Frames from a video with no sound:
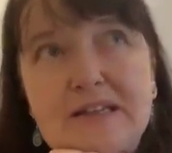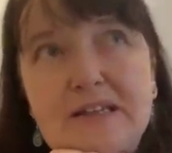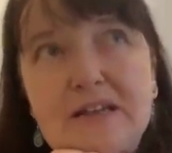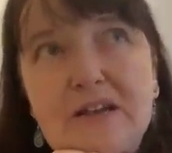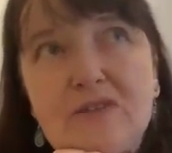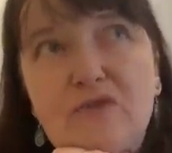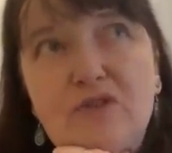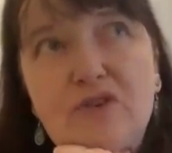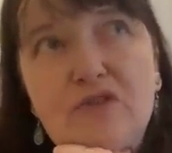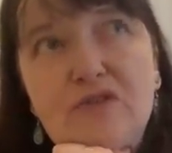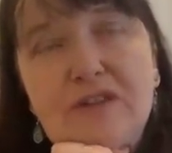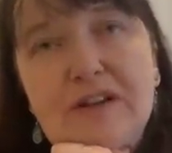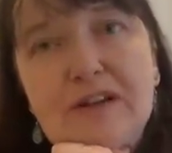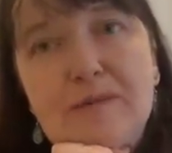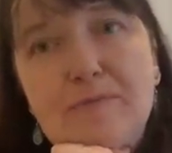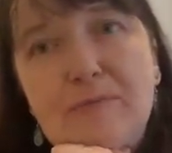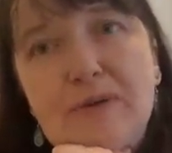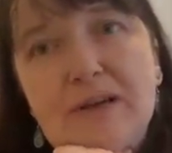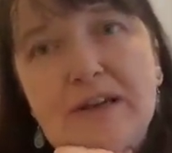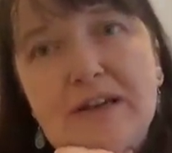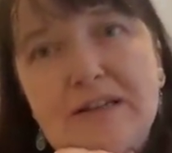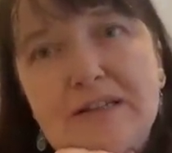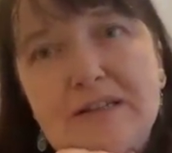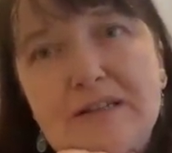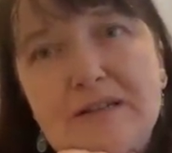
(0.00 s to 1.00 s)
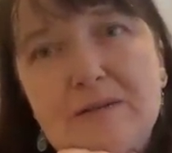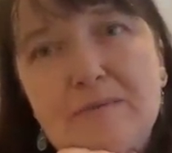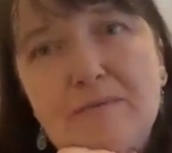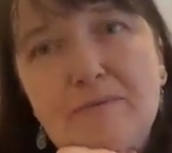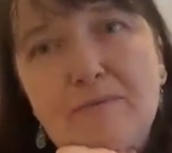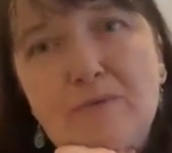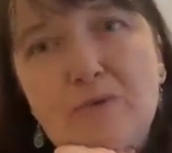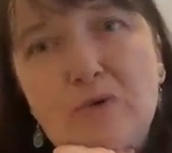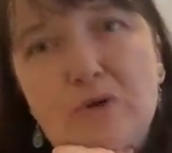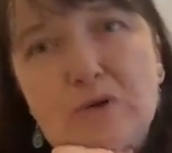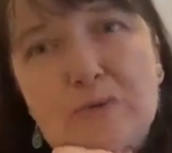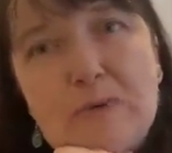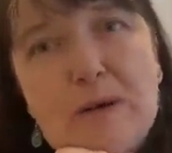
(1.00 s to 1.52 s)
If you have knit picks,
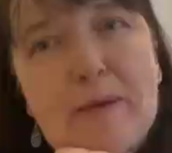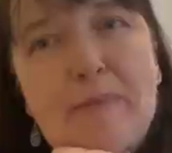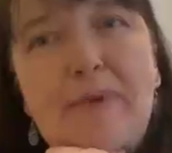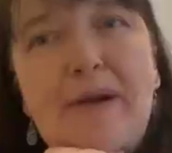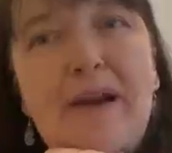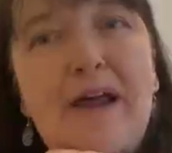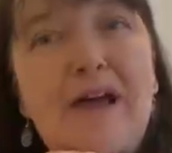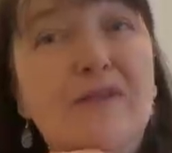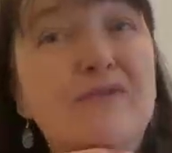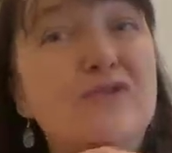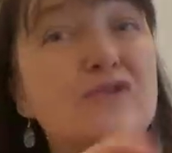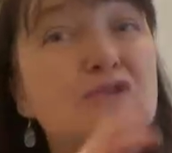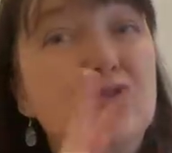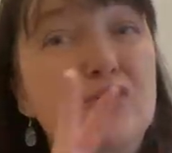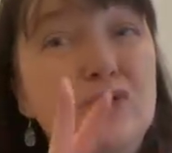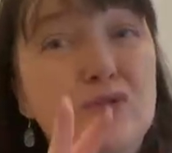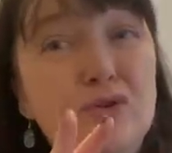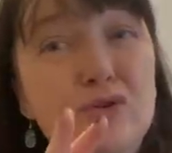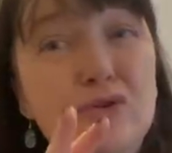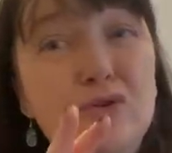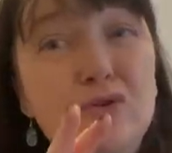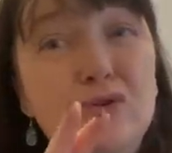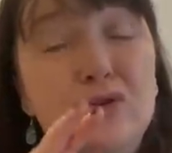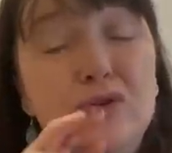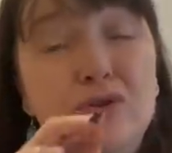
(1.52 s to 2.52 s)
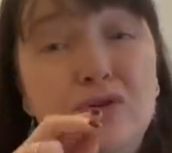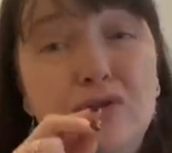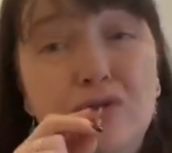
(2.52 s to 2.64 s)
most people have 2